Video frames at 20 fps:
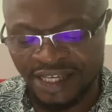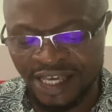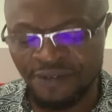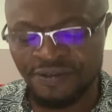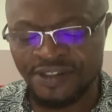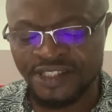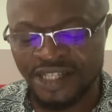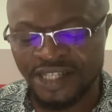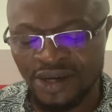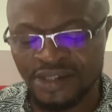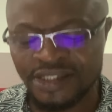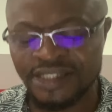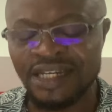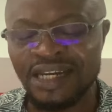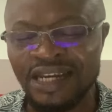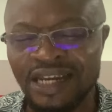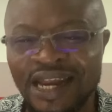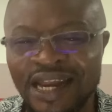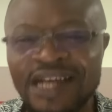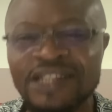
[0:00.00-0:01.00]
if Chelsea
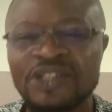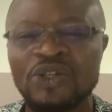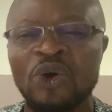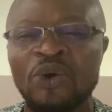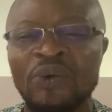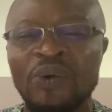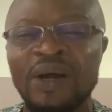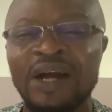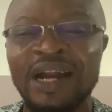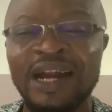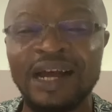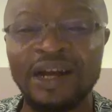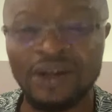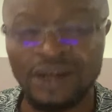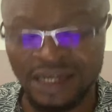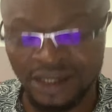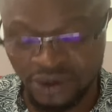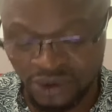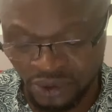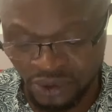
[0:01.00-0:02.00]
let Conor
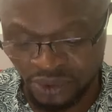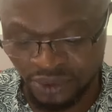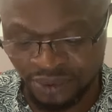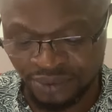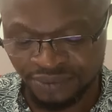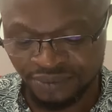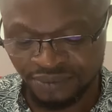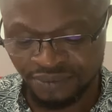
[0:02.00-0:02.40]
Gallagher go.